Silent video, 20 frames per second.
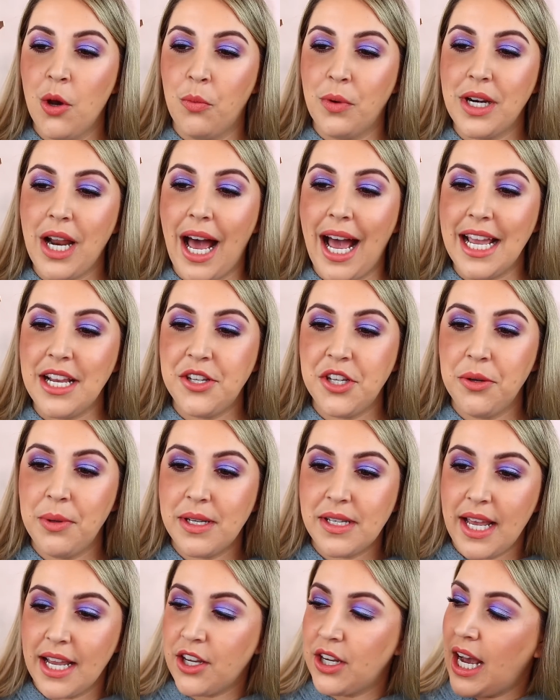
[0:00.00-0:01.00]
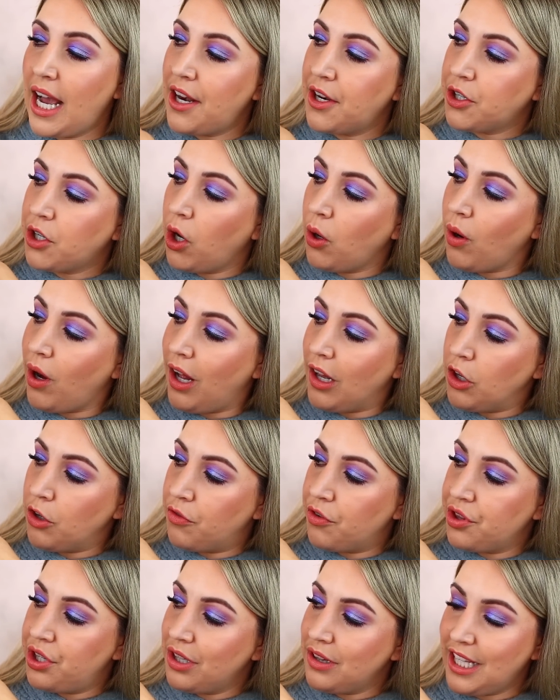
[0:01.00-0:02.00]
What I do is I kind of go all
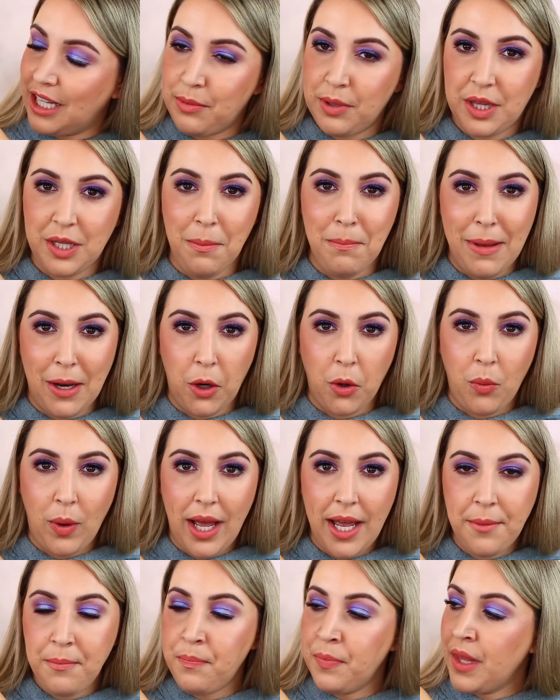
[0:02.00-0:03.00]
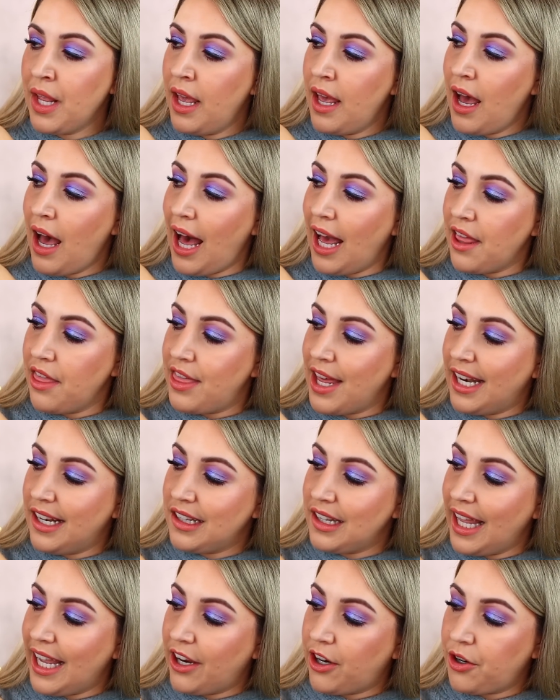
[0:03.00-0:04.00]
over the lid with the middle one. I then
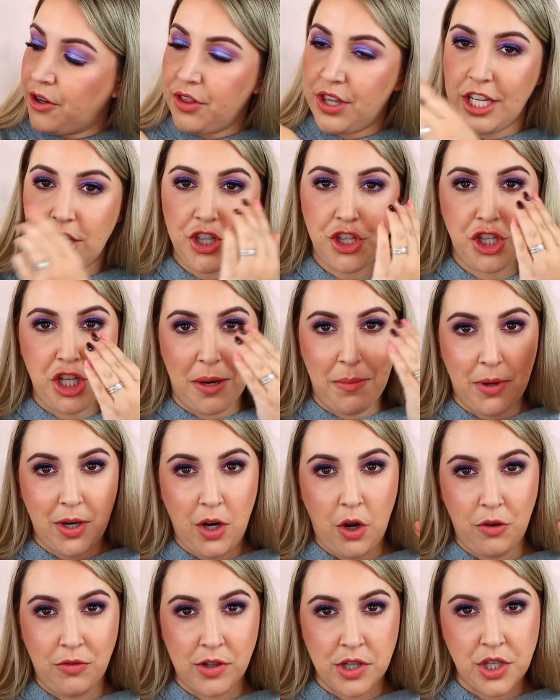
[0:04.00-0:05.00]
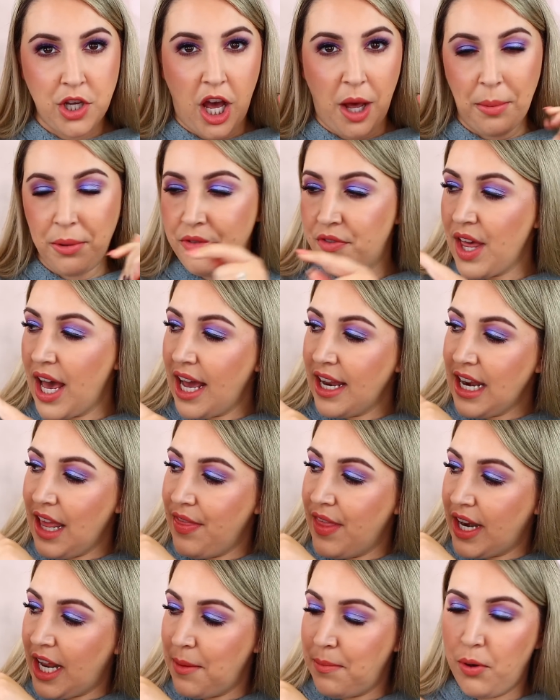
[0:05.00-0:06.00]
layer the shimmer over top of that, and
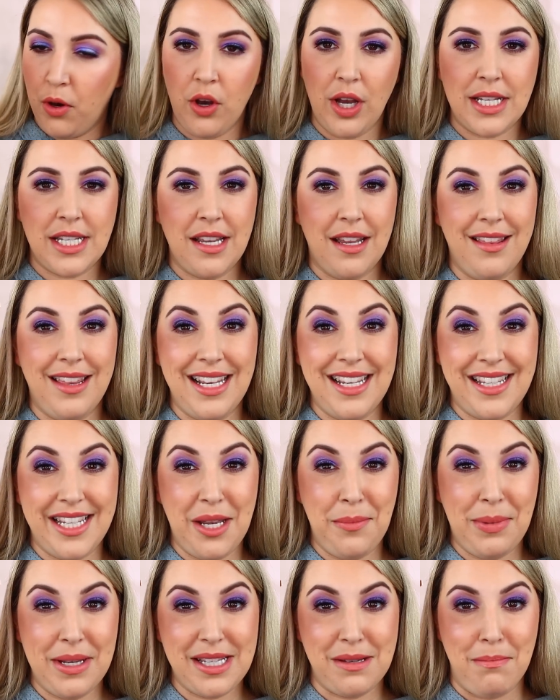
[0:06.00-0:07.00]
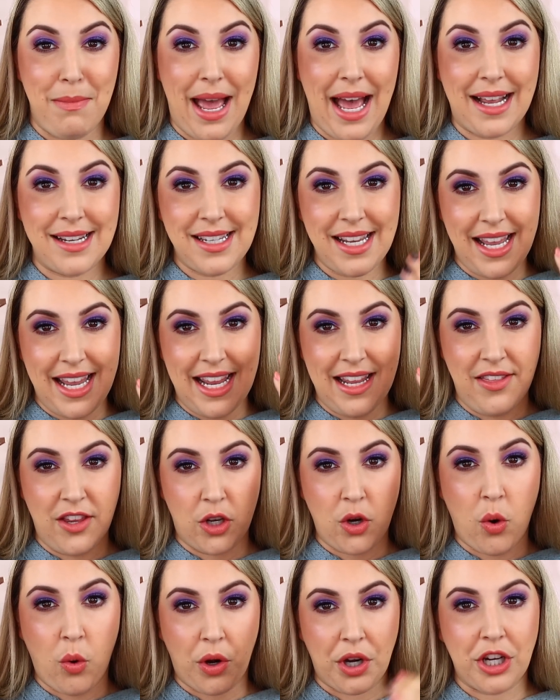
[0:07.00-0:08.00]
then I put the deepest matte in the
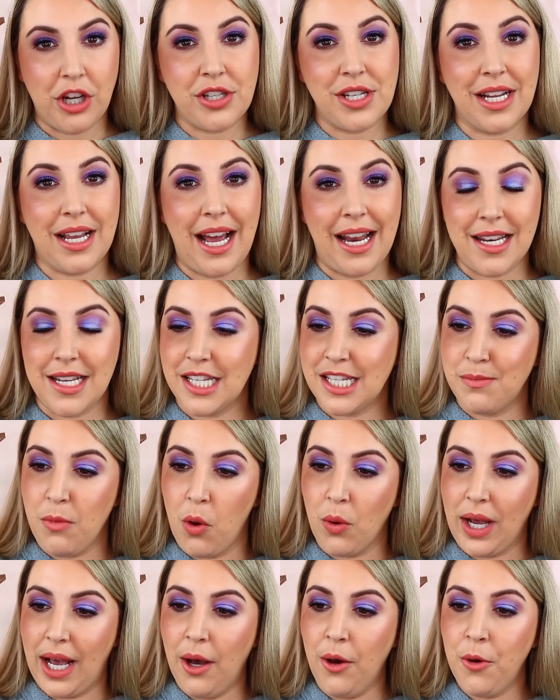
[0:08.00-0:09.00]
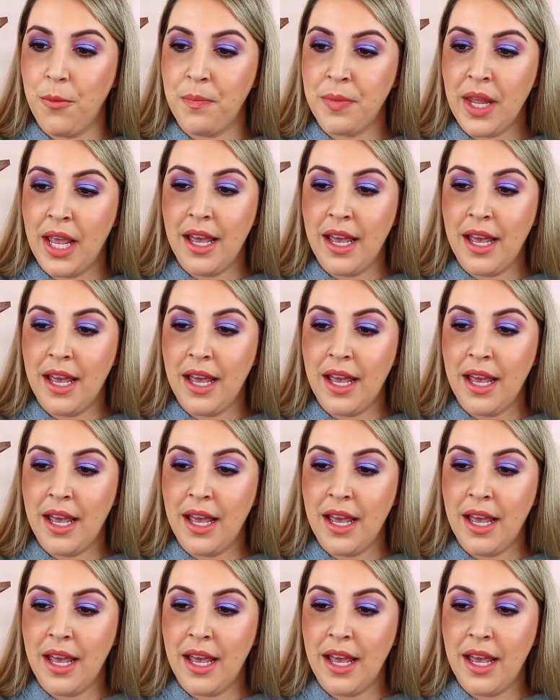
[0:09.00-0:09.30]
corner to kind of smoke out.